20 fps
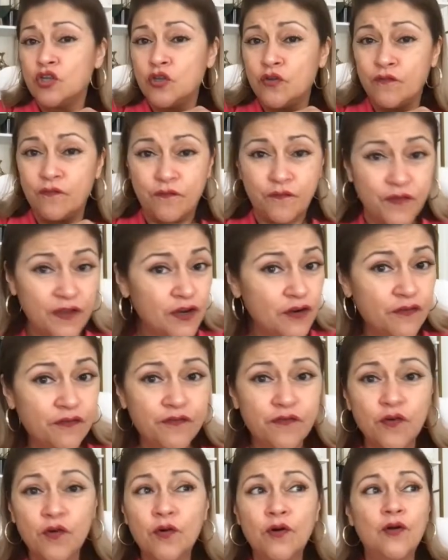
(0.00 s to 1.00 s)

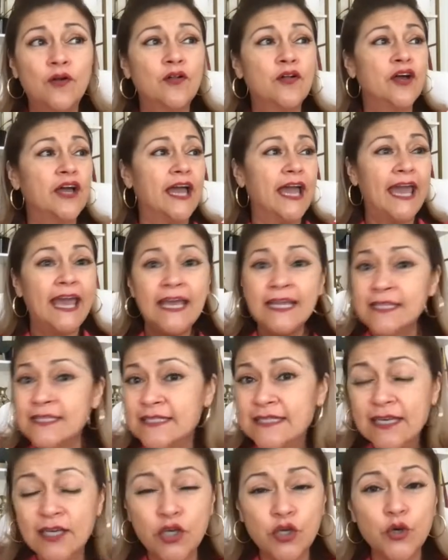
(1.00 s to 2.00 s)
fearful,
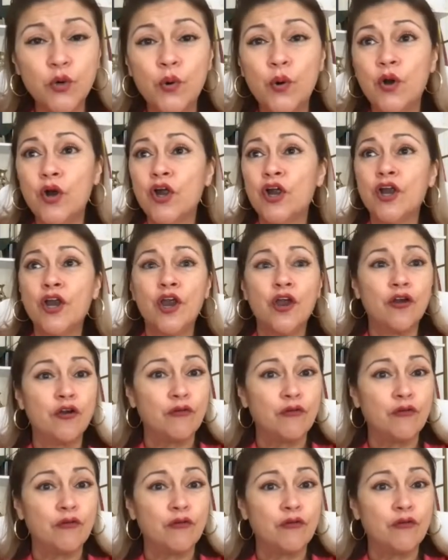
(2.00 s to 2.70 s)
insecure